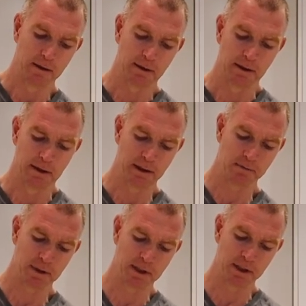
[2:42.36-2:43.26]
So this
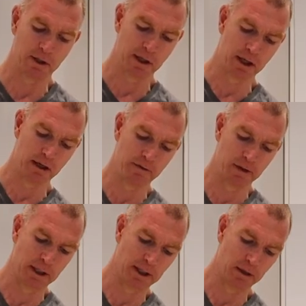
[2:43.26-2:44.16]
one's not an
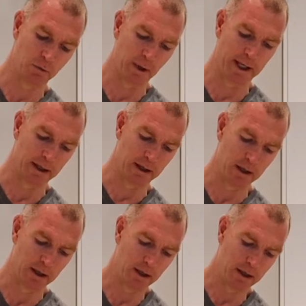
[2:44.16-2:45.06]
overly wet
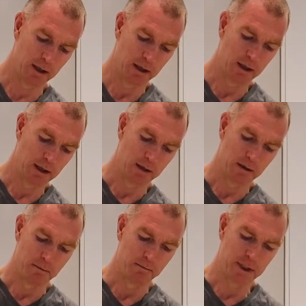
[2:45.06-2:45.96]

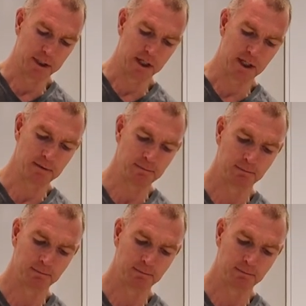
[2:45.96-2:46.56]
mixture.